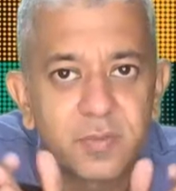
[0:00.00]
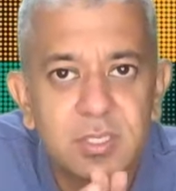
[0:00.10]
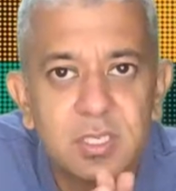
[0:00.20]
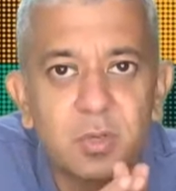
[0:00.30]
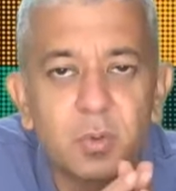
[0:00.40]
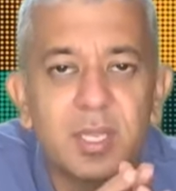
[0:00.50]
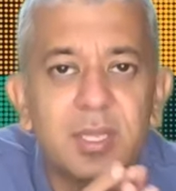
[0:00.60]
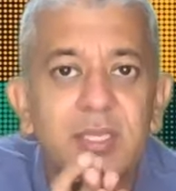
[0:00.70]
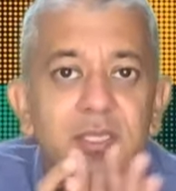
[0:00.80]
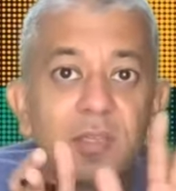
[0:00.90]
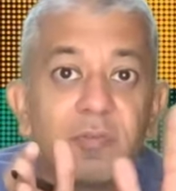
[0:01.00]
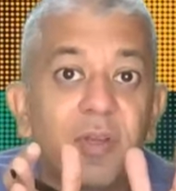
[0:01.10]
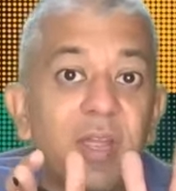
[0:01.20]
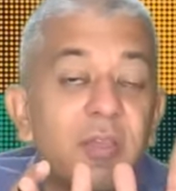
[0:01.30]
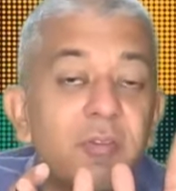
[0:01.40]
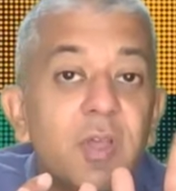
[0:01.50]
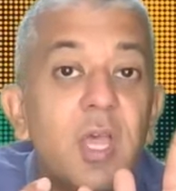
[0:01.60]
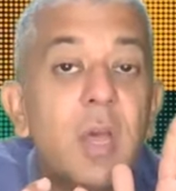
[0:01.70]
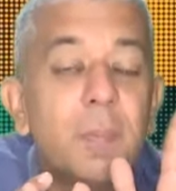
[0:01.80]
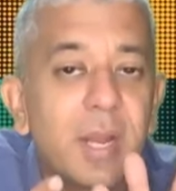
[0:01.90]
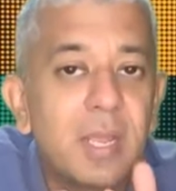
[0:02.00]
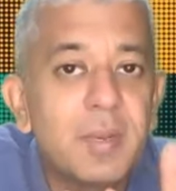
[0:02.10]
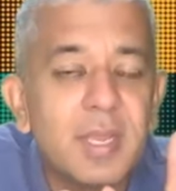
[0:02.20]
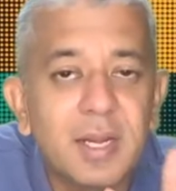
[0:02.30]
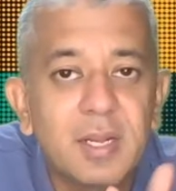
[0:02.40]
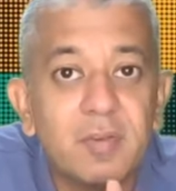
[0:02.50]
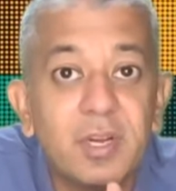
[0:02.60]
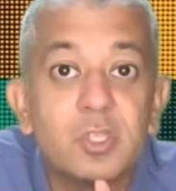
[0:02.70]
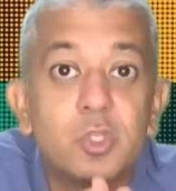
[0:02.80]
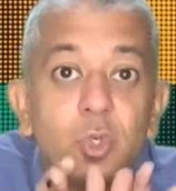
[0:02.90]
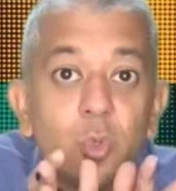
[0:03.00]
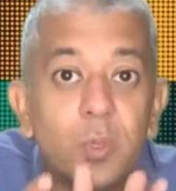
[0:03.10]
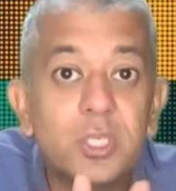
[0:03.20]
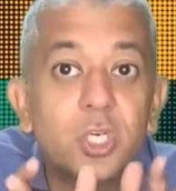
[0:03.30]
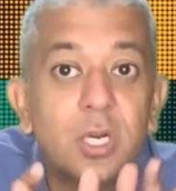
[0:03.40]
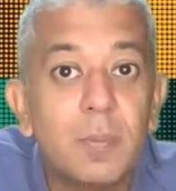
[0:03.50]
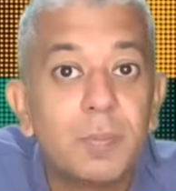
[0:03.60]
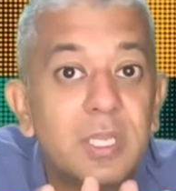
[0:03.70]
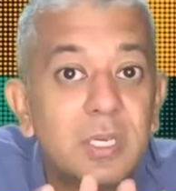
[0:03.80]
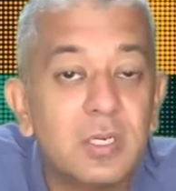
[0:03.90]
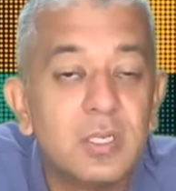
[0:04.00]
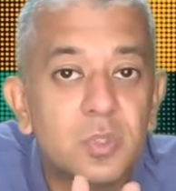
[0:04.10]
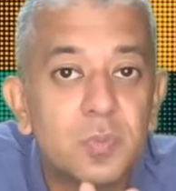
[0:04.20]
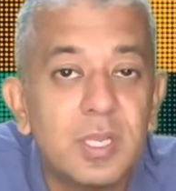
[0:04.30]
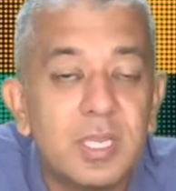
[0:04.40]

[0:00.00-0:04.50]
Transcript: He told that these are the 5 primary activities due to which a company earns money.